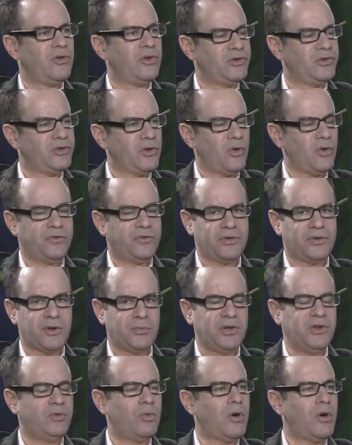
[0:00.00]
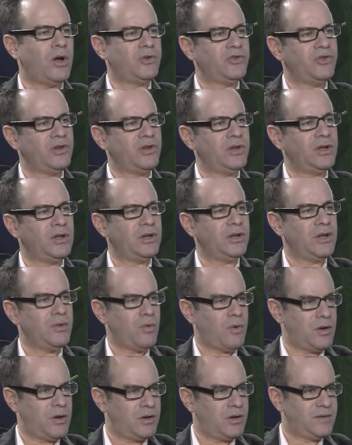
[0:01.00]
so if somebody's watching and they
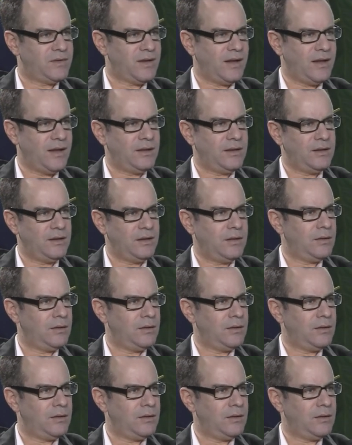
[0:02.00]
want to attend,